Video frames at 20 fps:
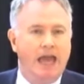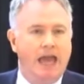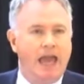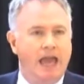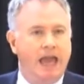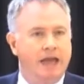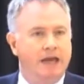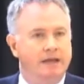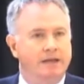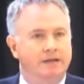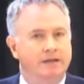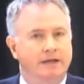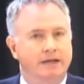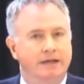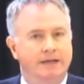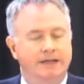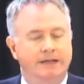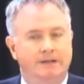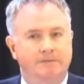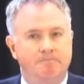and
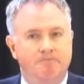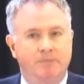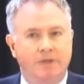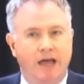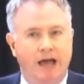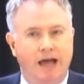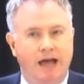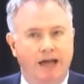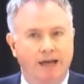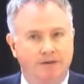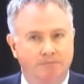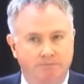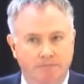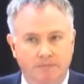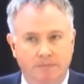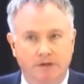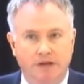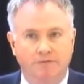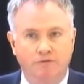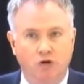I,
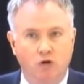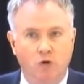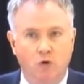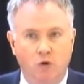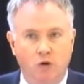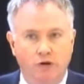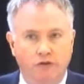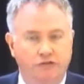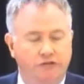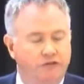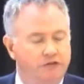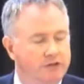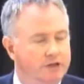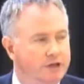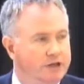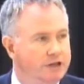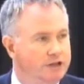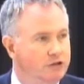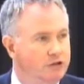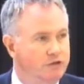of course,
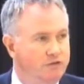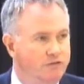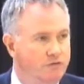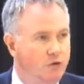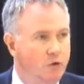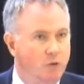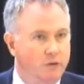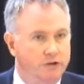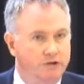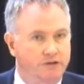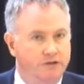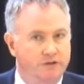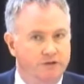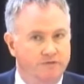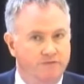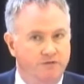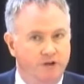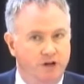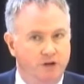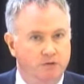look forward to the
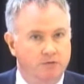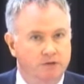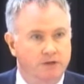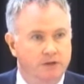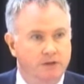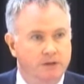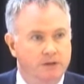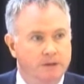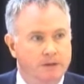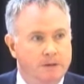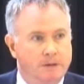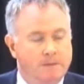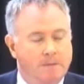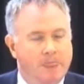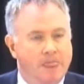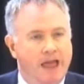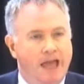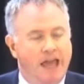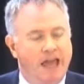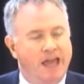vote.
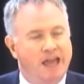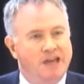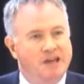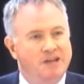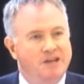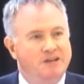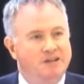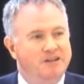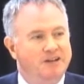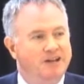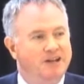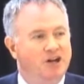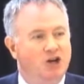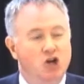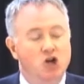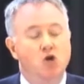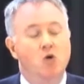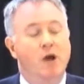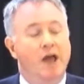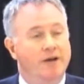And
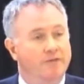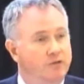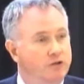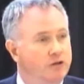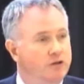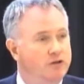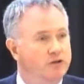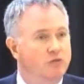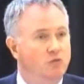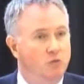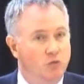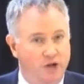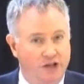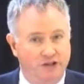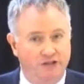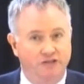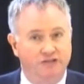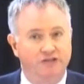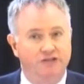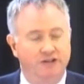whoever
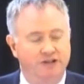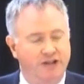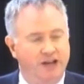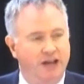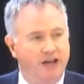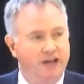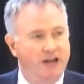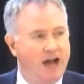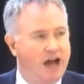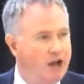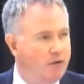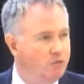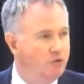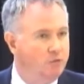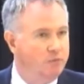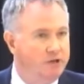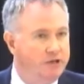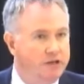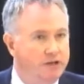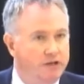wins today, I
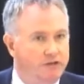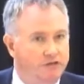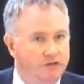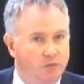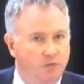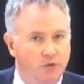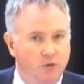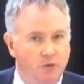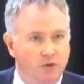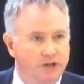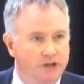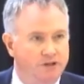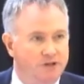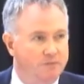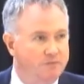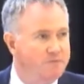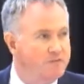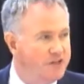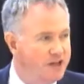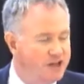will be supporting
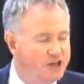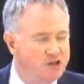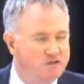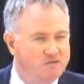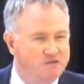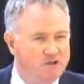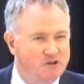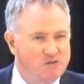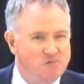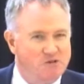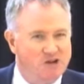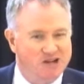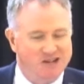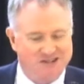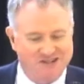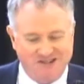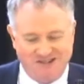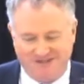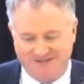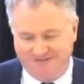them. Thank you very
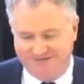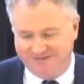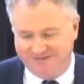much.